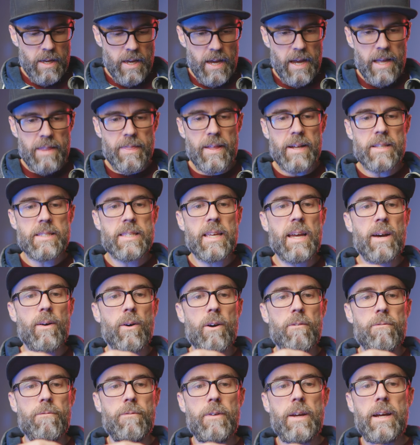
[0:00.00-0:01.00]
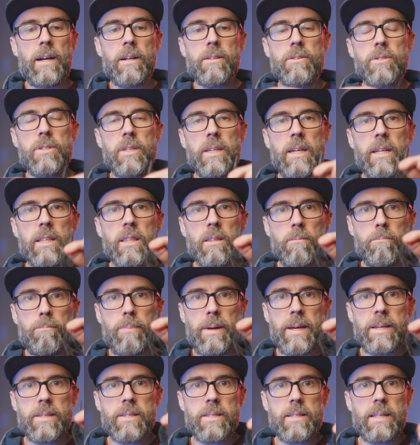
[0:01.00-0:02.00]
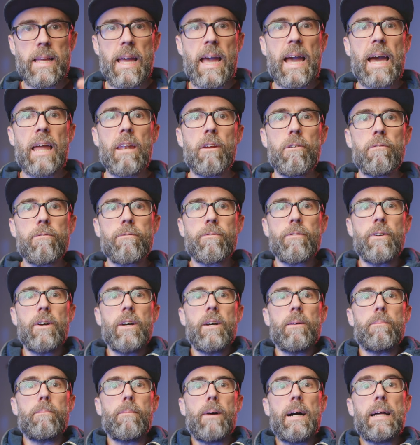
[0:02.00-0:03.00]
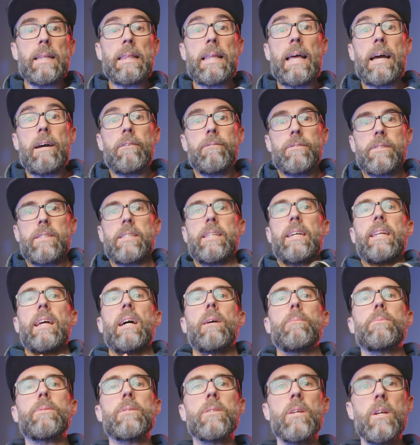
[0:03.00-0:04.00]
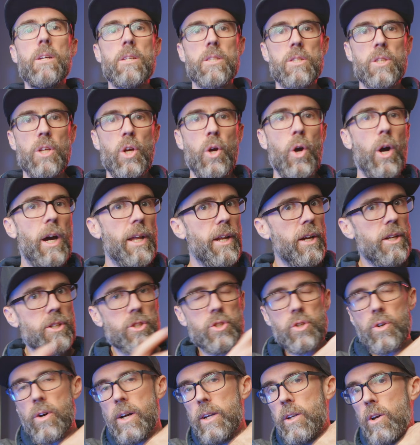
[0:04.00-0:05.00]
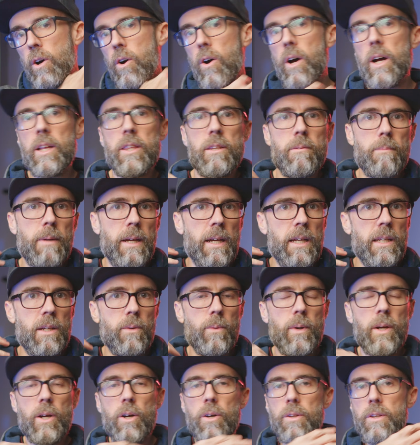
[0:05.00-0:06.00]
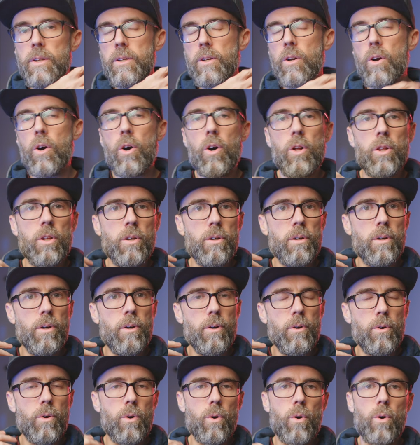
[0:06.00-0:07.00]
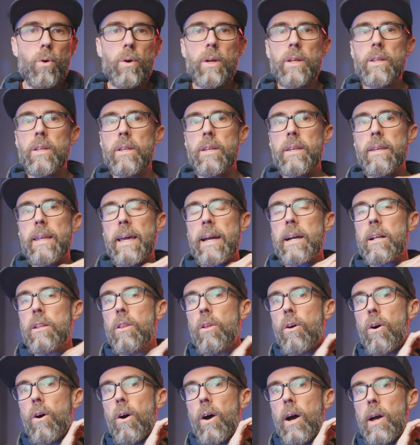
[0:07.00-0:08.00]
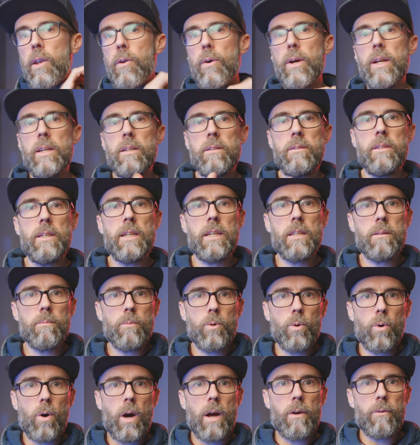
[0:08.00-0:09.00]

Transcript: And that's how I've found to get the best out of my lav setups. So I don't try and hide them anywhere on the collar or in the neckline or anything anymore.